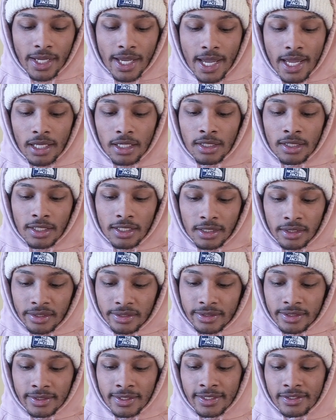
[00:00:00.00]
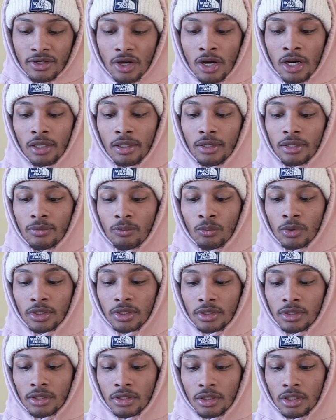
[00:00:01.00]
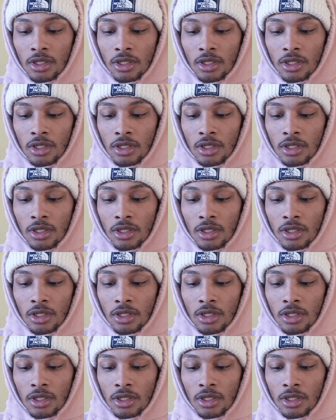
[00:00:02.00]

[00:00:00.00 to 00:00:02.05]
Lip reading: And this card, when